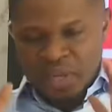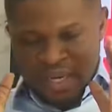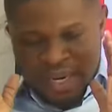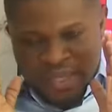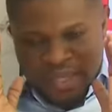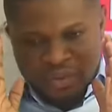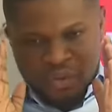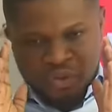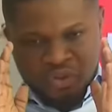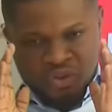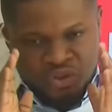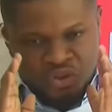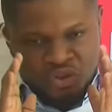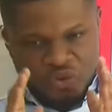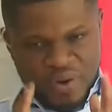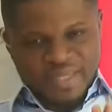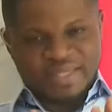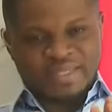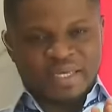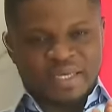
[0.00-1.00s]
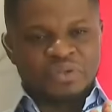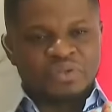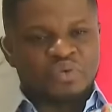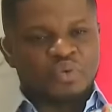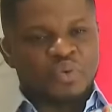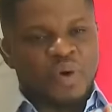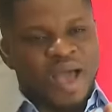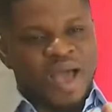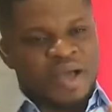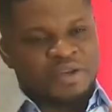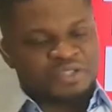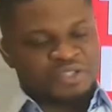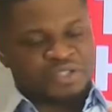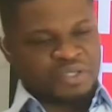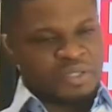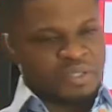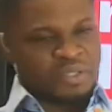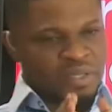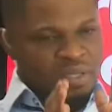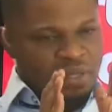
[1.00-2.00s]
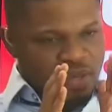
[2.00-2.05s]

let's go straight into action.